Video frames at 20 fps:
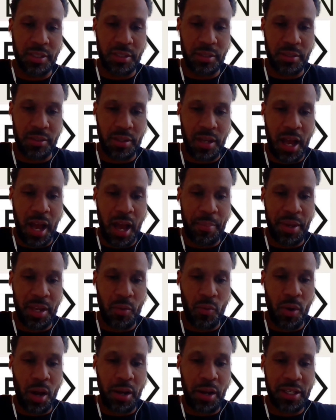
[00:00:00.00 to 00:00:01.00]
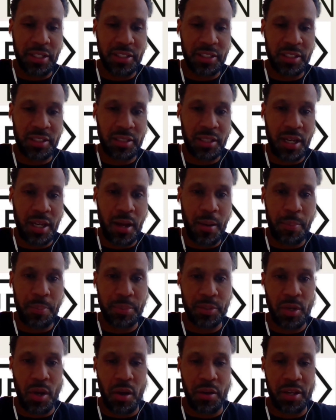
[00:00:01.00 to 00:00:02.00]
comment while he's
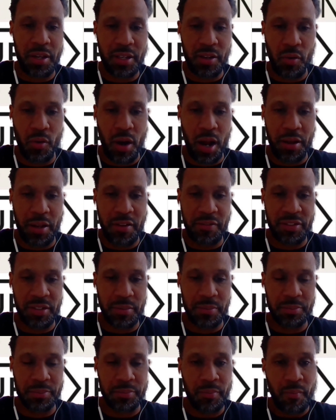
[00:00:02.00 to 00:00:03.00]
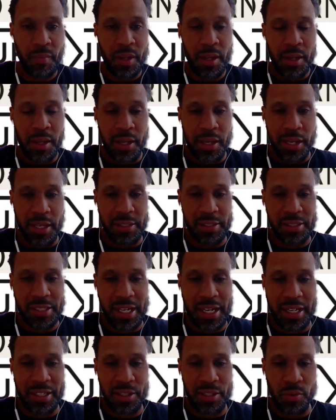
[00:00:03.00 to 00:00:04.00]
talking, or I'll give some
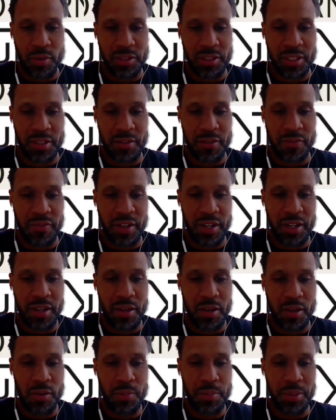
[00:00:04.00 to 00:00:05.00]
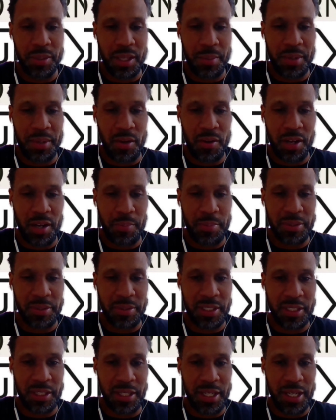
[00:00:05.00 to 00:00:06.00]
insight towards the end of the video. But let me go ahead and
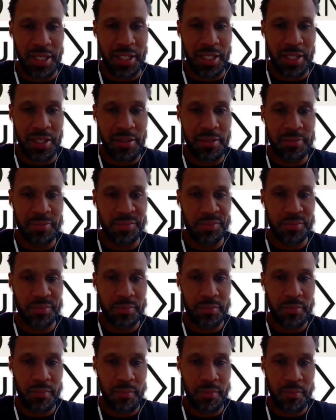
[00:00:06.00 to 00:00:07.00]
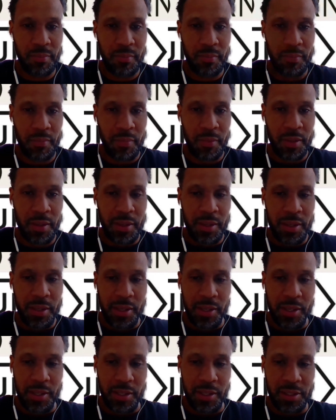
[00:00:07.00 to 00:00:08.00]
present Lucky.
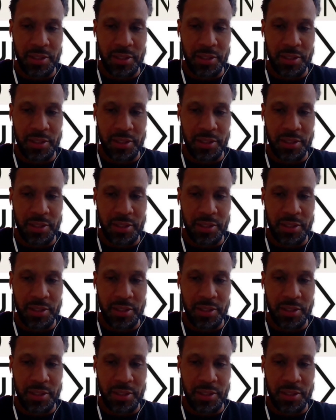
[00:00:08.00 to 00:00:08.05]
Let's